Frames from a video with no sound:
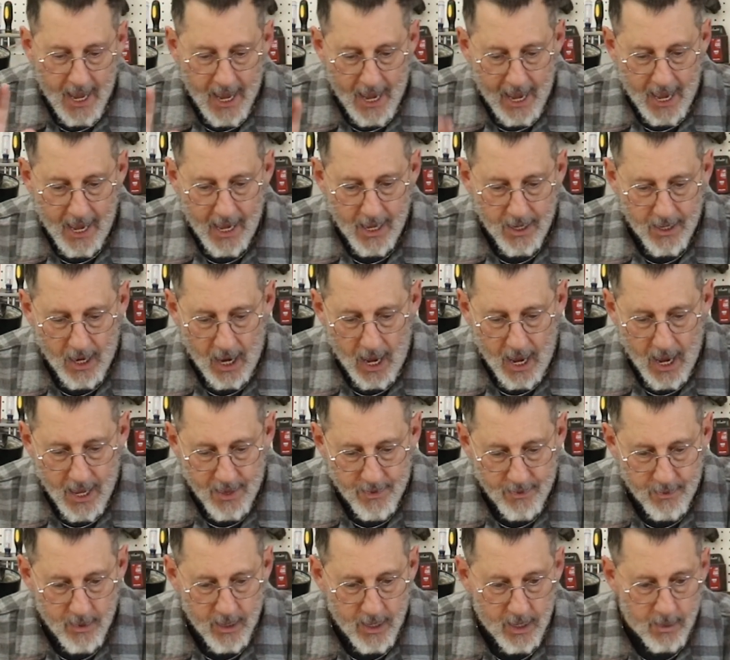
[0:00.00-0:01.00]
And
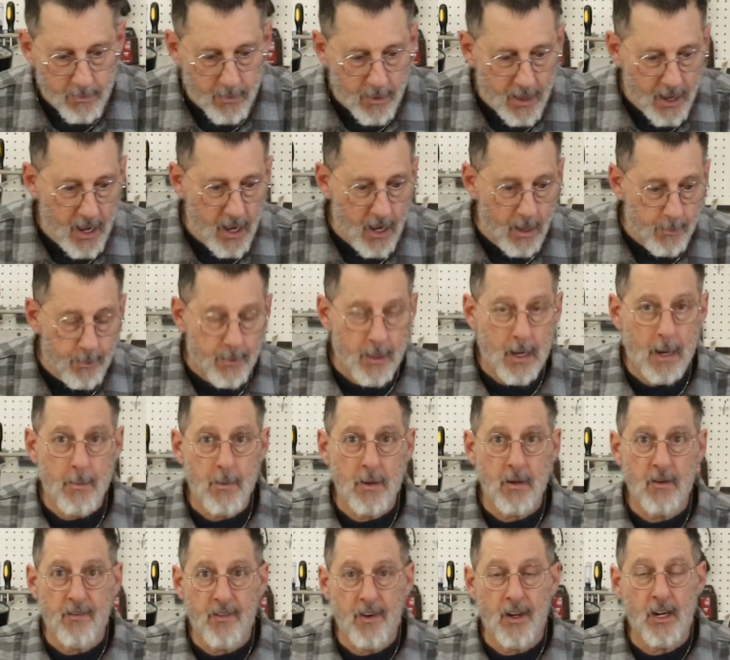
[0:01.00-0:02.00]
in my
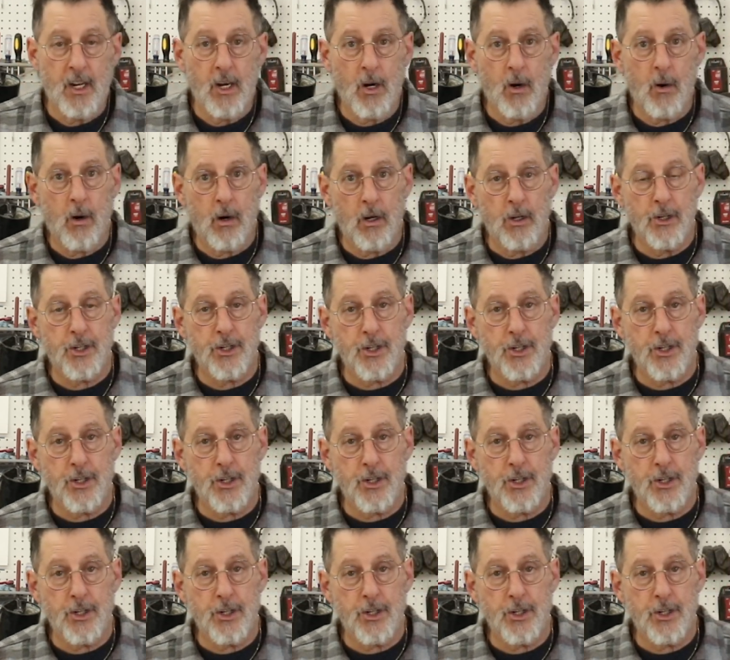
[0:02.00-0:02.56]
upcoming video on